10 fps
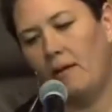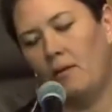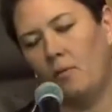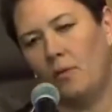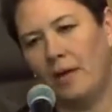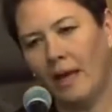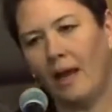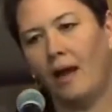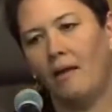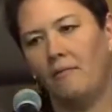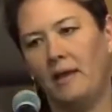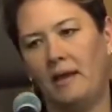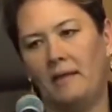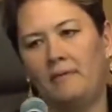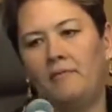We have
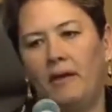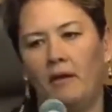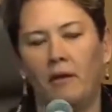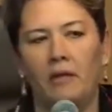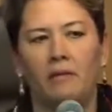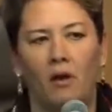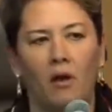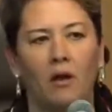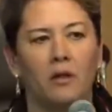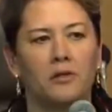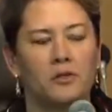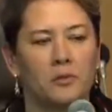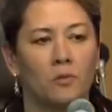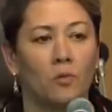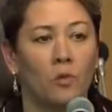a very large
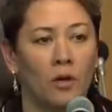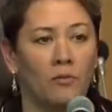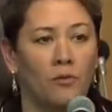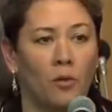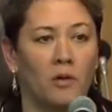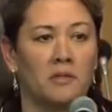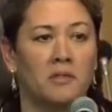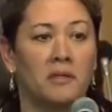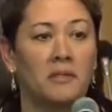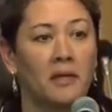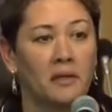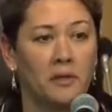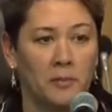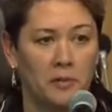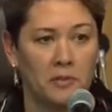workforce that
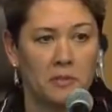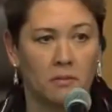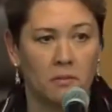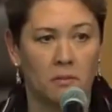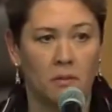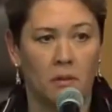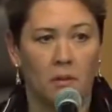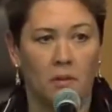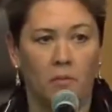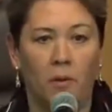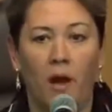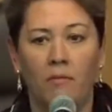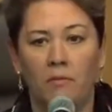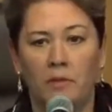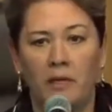telecommutes.
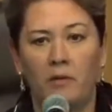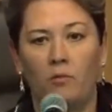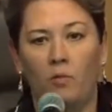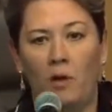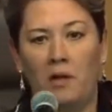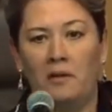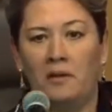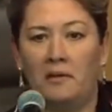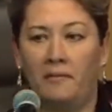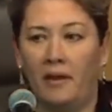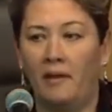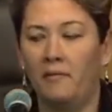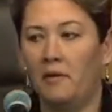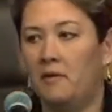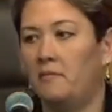Probably one of
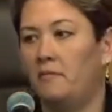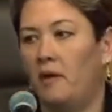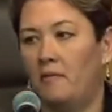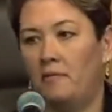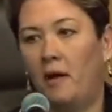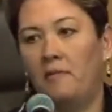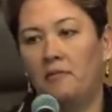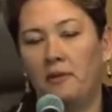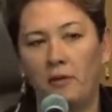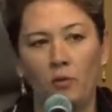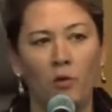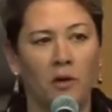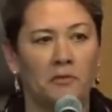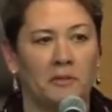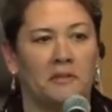of the federal
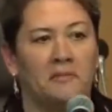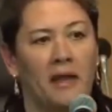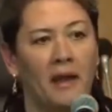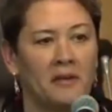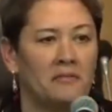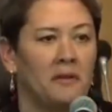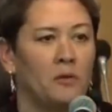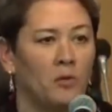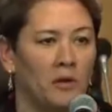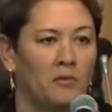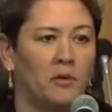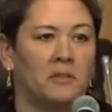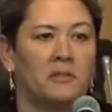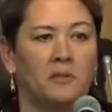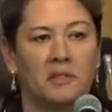workforce, of the active federal workforce
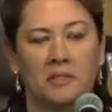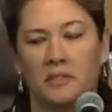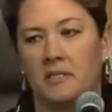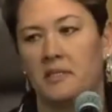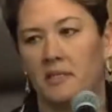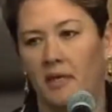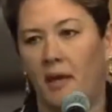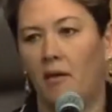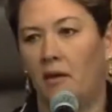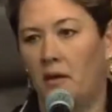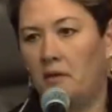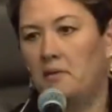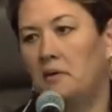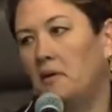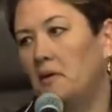that works in the DC area,
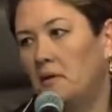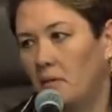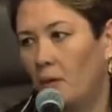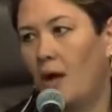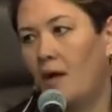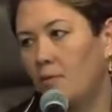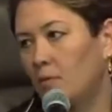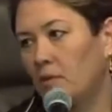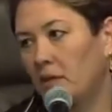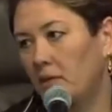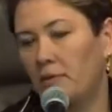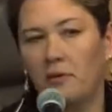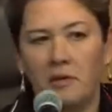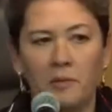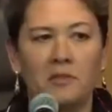probably
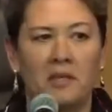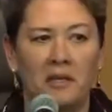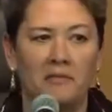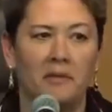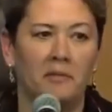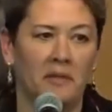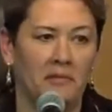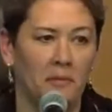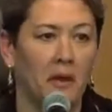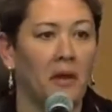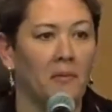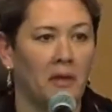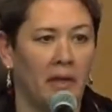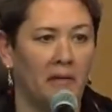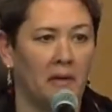30% of them live in Montgomery
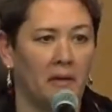County.